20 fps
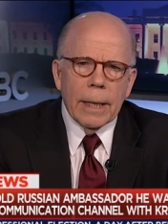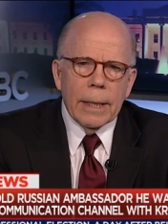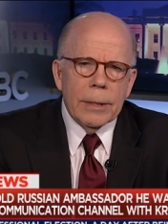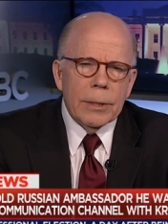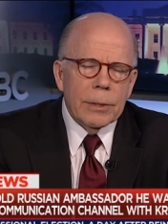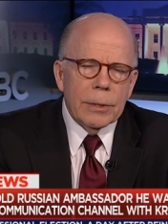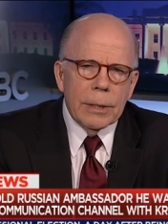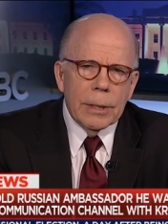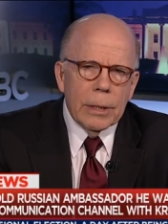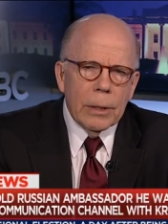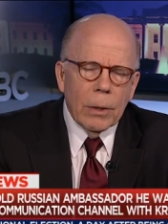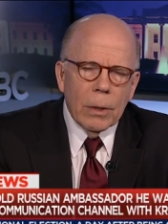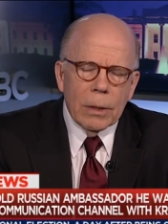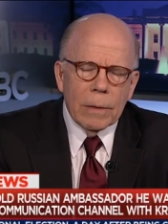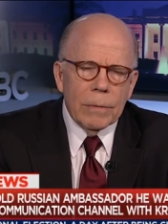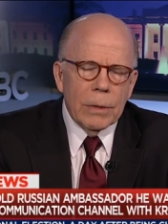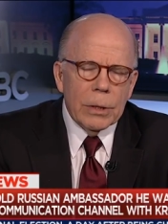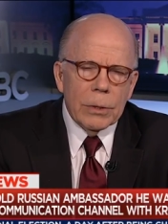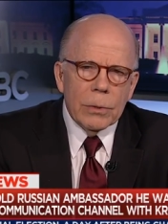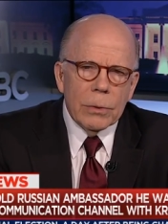I see
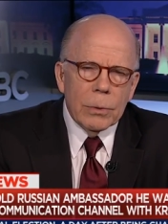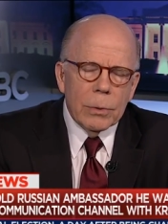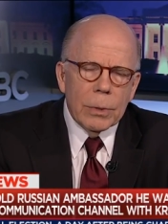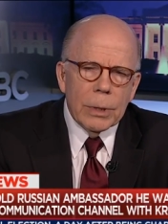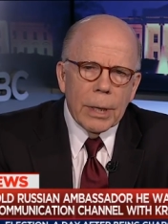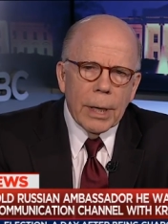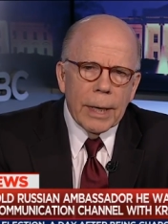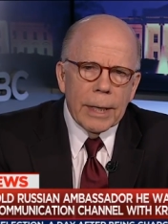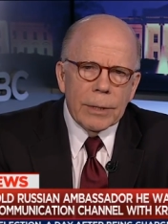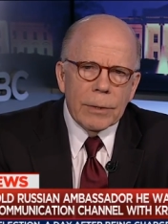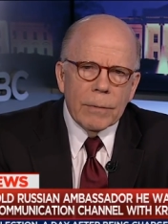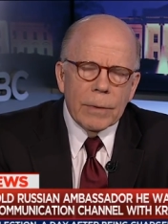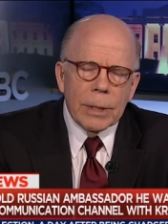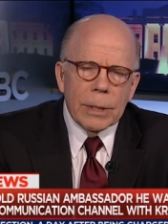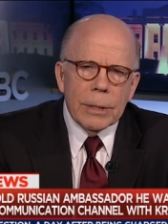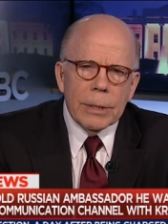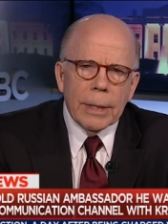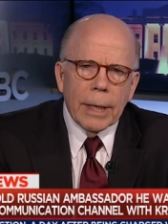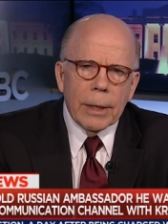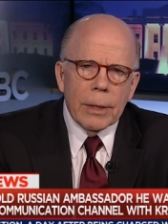all of this through the eyes of an
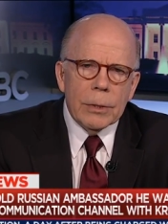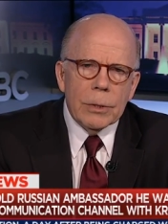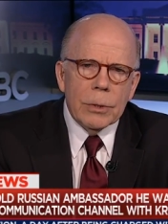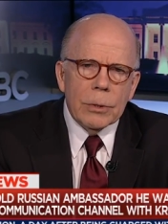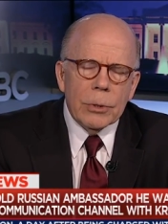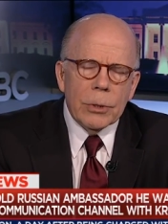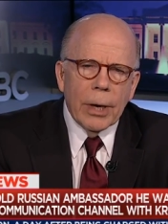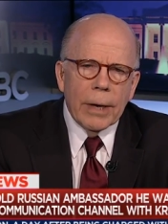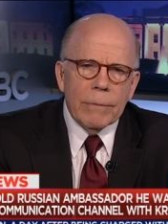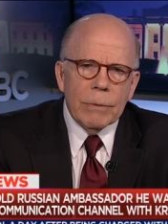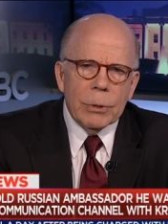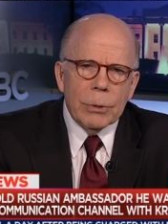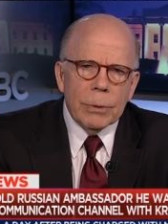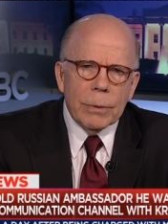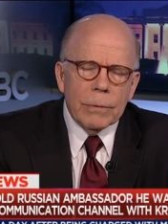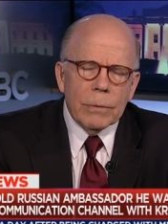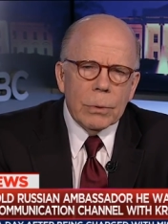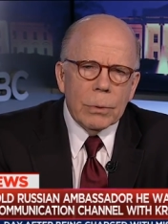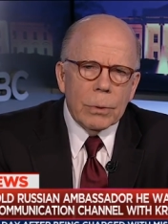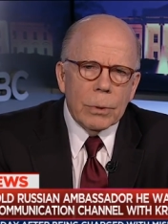intelligence
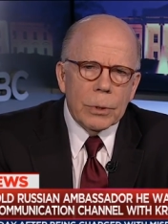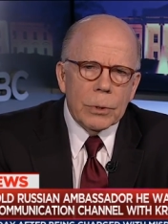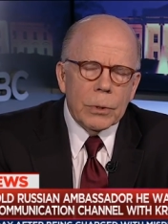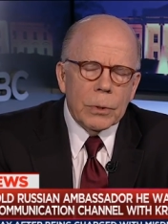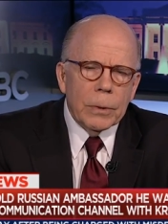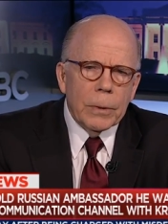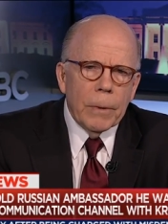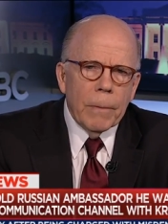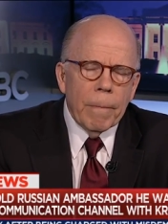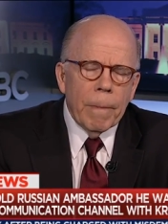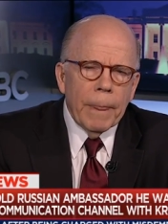officer, of course,